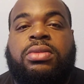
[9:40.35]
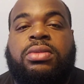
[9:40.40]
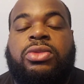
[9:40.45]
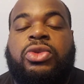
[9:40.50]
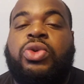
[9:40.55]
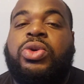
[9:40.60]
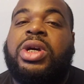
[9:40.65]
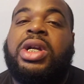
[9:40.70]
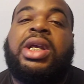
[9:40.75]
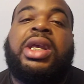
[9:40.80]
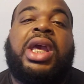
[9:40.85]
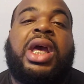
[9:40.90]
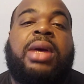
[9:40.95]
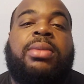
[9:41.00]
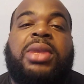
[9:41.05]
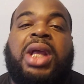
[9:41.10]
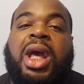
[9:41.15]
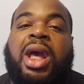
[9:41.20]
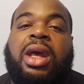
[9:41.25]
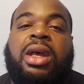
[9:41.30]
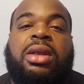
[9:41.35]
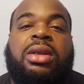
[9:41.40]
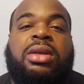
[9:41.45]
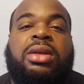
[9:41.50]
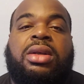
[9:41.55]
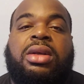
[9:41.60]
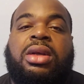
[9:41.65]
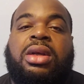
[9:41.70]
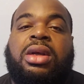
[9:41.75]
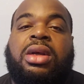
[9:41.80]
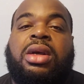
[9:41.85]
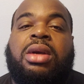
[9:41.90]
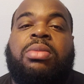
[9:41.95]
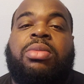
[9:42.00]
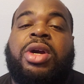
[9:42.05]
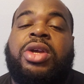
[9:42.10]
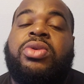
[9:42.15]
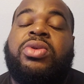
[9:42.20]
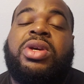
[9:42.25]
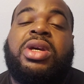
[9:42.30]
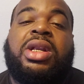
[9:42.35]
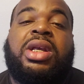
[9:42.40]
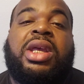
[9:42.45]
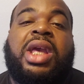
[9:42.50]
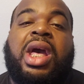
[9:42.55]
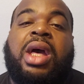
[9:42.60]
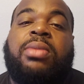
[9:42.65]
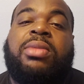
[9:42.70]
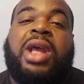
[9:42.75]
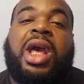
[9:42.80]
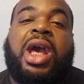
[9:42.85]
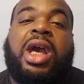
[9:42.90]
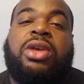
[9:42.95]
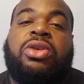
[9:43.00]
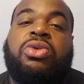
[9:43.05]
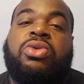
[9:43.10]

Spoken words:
You could have kept that. Bro, you could have kept that.